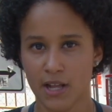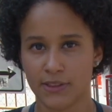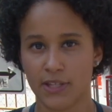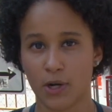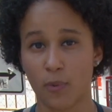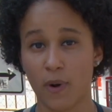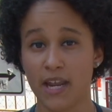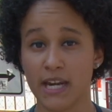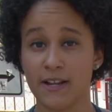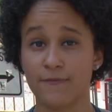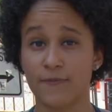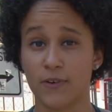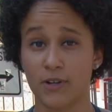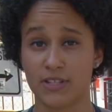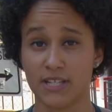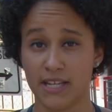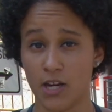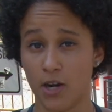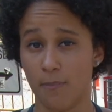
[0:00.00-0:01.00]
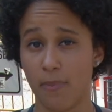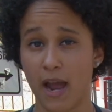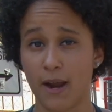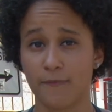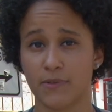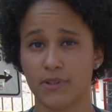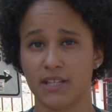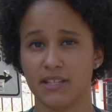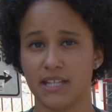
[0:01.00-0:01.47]
They're waiting for to hear
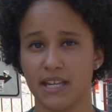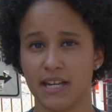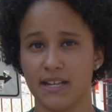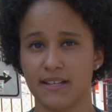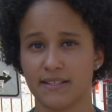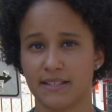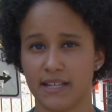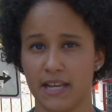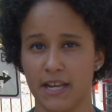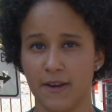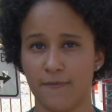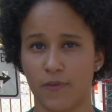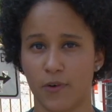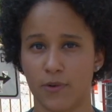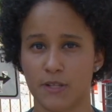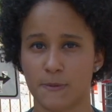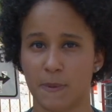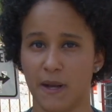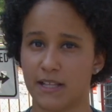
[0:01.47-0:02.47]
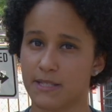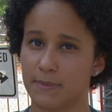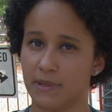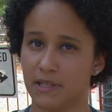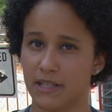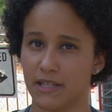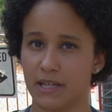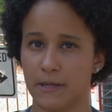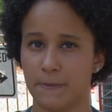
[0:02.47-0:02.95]
back from the DDC for
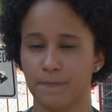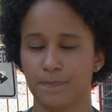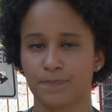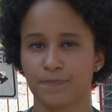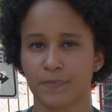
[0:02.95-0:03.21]
responsibility.